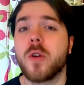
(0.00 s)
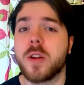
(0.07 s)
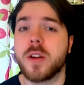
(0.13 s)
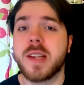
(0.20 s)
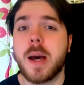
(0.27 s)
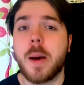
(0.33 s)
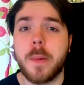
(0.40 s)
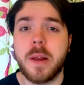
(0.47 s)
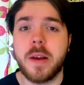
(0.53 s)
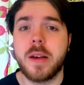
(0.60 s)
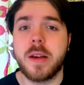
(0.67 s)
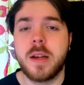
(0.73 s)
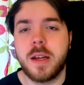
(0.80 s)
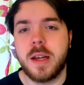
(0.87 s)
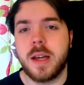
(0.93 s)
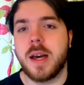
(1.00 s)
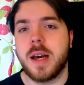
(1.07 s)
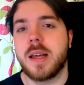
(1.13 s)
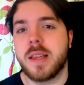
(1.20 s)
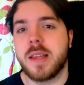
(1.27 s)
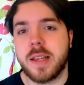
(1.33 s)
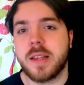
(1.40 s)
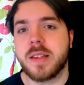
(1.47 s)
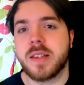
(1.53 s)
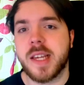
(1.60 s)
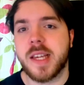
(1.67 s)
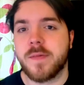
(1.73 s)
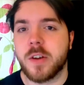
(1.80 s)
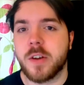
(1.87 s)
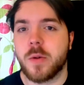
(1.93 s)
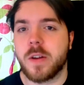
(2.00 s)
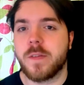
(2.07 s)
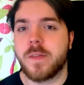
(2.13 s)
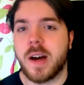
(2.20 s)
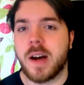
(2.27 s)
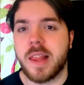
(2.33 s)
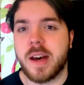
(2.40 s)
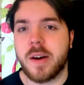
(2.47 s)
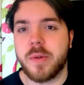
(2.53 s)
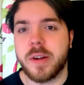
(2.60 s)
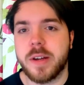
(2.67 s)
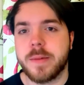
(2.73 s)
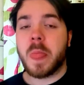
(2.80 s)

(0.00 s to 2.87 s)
or tablet and then see if you qualify that way.